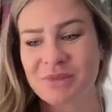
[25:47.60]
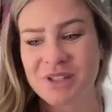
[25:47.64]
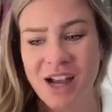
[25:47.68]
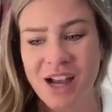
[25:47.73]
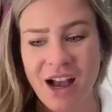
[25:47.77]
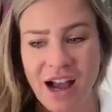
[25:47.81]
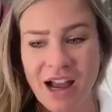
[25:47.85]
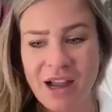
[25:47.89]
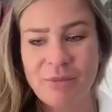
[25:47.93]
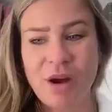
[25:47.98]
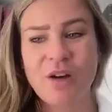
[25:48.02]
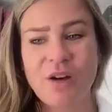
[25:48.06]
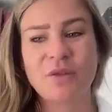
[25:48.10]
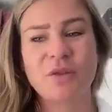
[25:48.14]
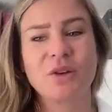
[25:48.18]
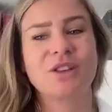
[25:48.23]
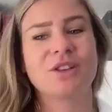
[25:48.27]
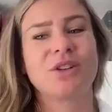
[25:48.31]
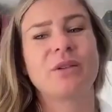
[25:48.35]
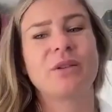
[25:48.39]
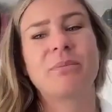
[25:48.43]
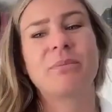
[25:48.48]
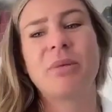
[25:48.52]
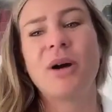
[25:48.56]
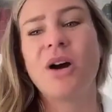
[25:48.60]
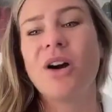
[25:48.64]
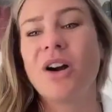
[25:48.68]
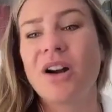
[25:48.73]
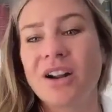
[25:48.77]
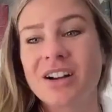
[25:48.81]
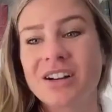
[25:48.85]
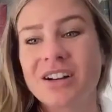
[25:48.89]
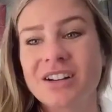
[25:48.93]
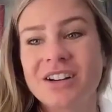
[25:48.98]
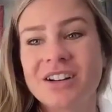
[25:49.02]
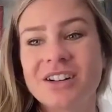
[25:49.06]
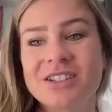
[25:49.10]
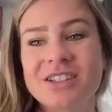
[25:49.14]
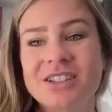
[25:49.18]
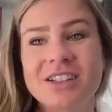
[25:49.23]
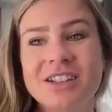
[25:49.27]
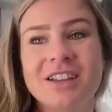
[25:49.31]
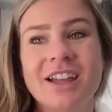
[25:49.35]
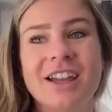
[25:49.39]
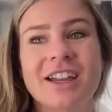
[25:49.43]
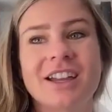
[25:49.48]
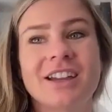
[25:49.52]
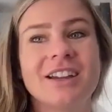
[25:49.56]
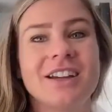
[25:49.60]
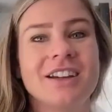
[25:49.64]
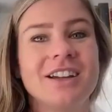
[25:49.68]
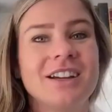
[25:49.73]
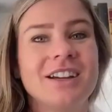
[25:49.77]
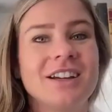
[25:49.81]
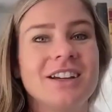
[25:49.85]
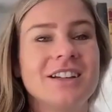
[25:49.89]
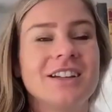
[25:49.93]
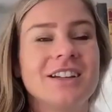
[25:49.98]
right. time off with your partner to like, yeah.